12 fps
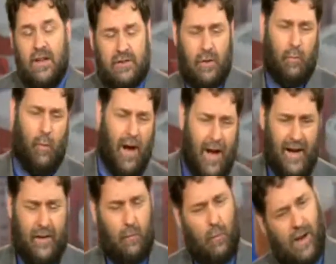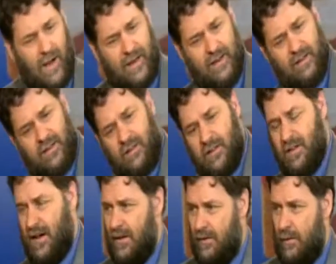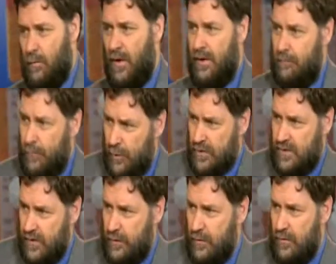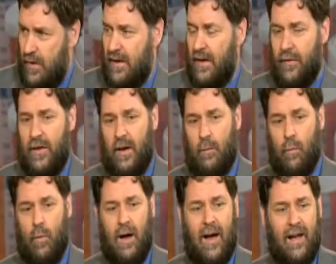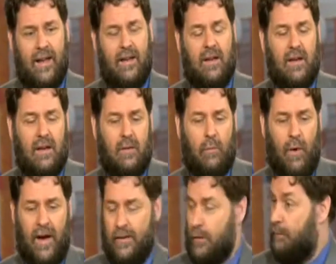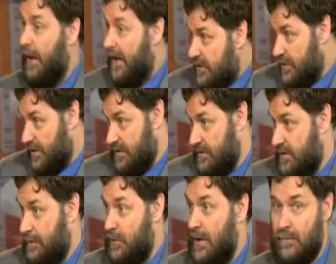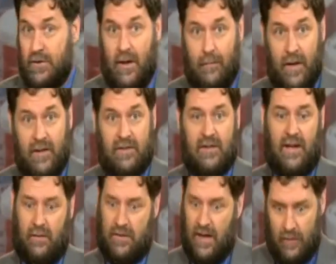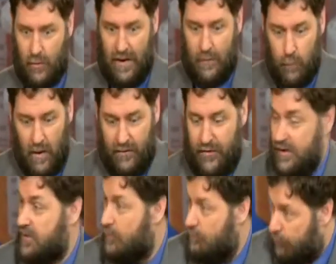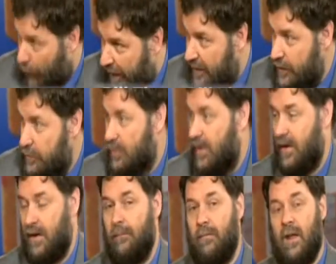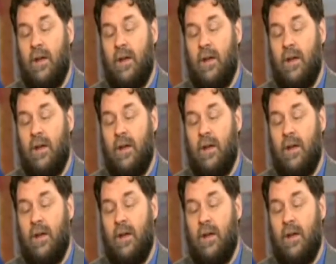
So why did the doctor want to push the new drug out there? Why do patients sometimes come in saying, "Doctor, I want this brand new drug"?